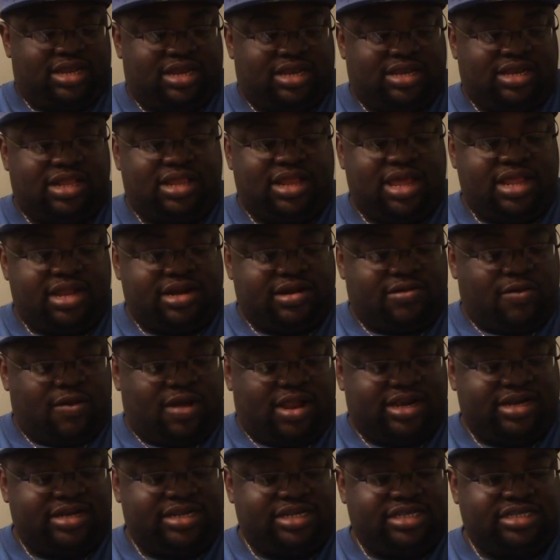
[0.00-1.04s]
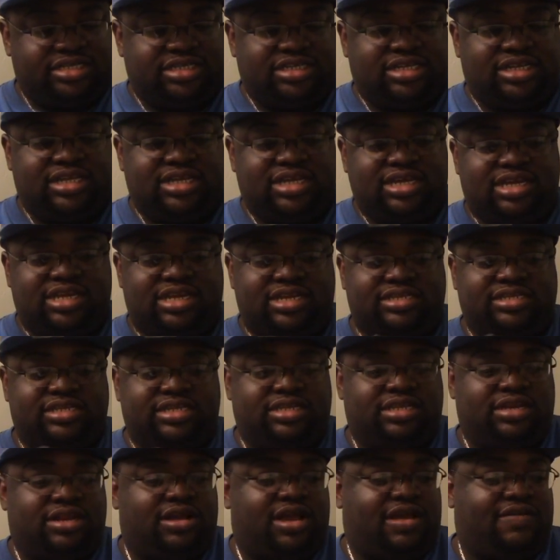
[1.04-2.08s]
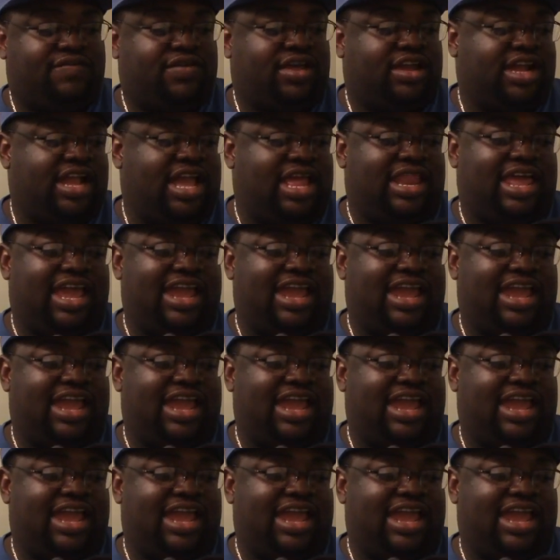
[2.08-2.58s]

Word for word: The leather quality is good. It's, you know, I got